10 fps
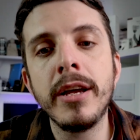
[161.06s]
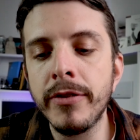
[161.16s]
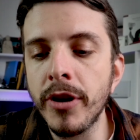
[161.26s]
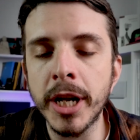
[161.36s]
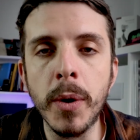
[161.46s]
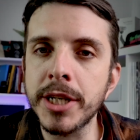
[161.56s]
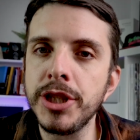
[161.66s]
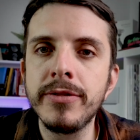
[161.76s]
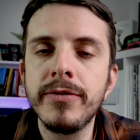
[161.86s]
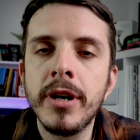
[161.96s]
if you've got any
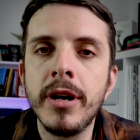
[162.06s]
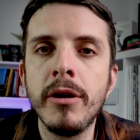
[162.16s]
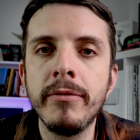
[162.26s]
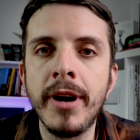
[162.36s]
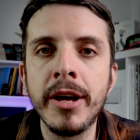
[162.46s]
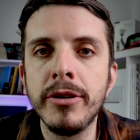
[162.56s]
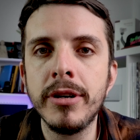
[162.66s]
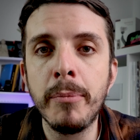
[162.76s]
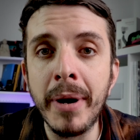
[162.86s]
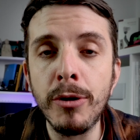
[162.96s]
questions
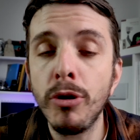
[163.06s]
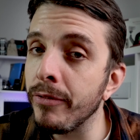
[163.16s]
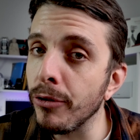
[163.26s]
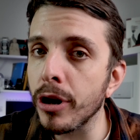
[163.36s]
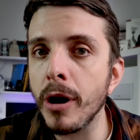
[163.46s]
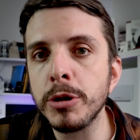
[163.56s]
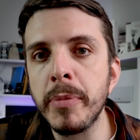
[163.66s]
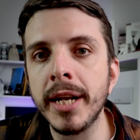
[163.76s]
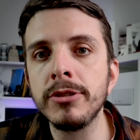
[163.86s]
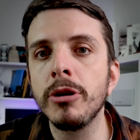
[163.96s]
either about or for Coach Ben,